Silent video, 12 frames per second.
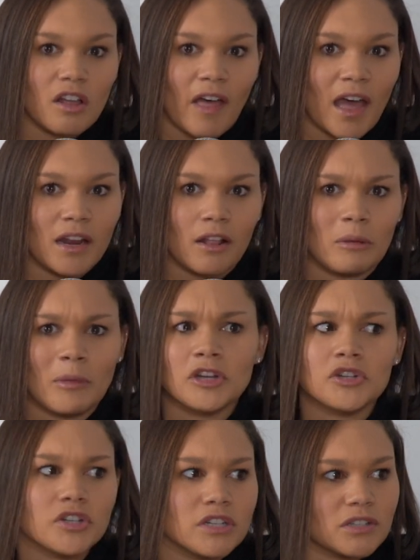all that in
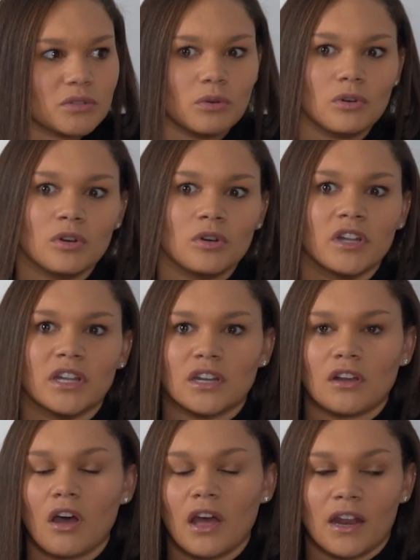elementary school
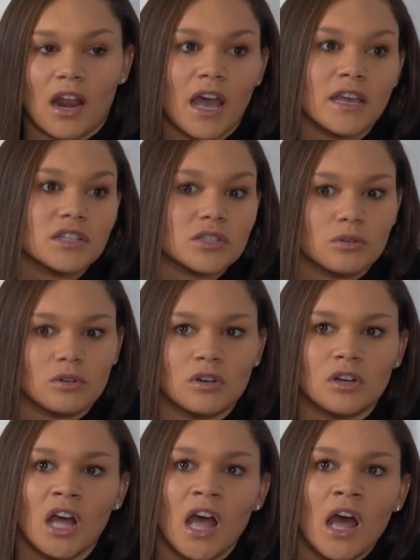and high
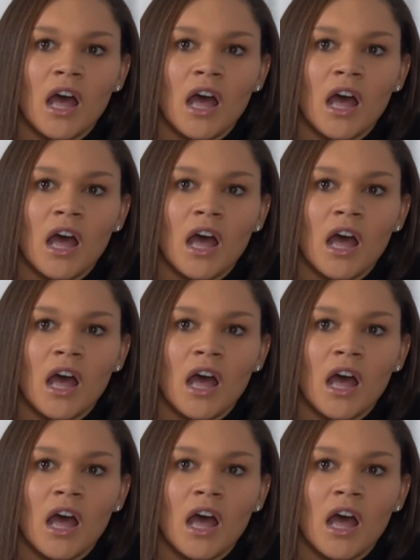school.